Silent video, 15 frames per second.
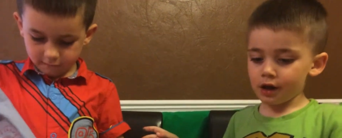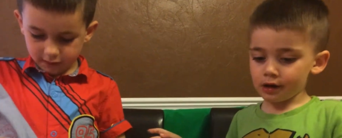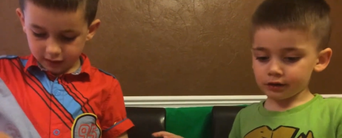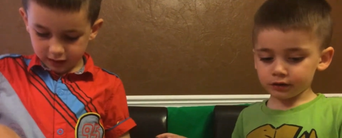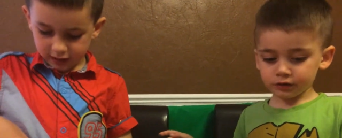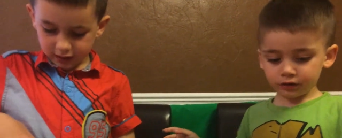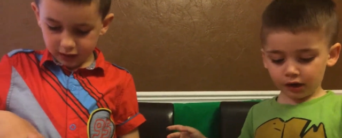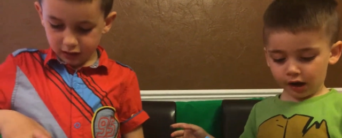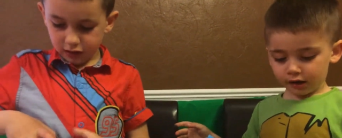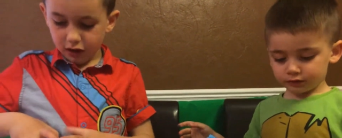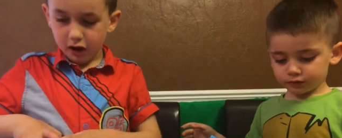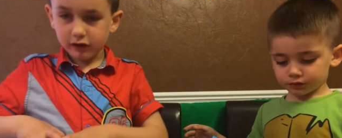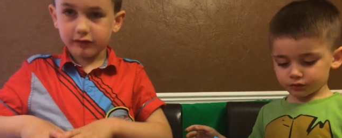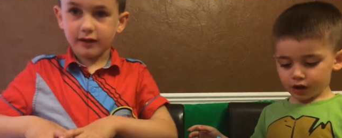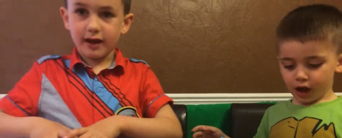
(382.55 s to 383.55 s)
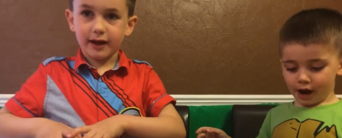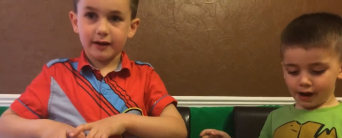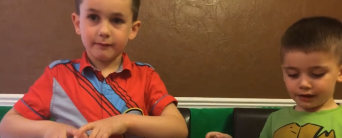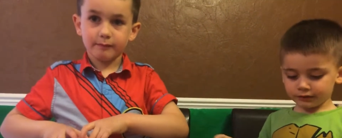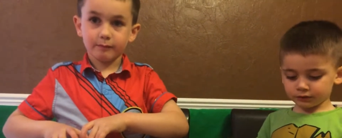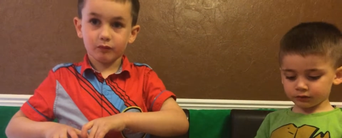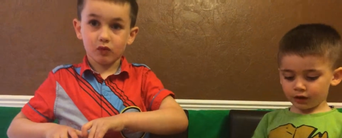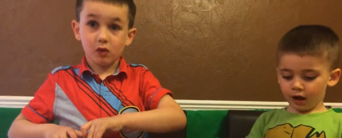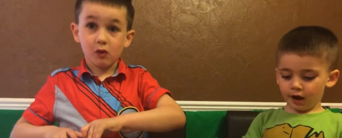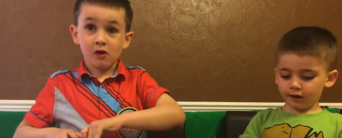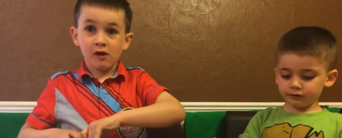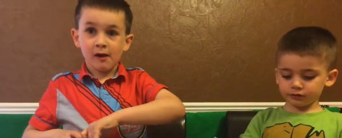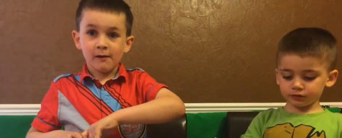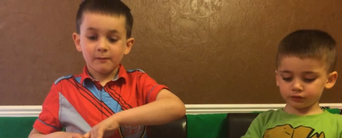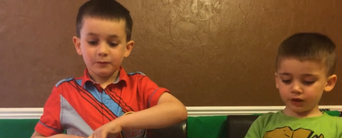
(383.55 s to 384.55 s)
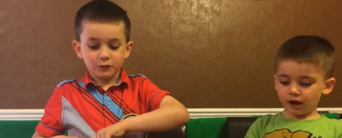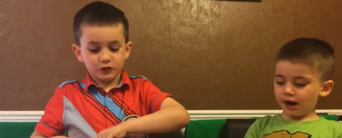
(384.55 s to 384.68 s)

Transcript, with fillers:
Speaker 1: Vanilla latte. Limited edition ones.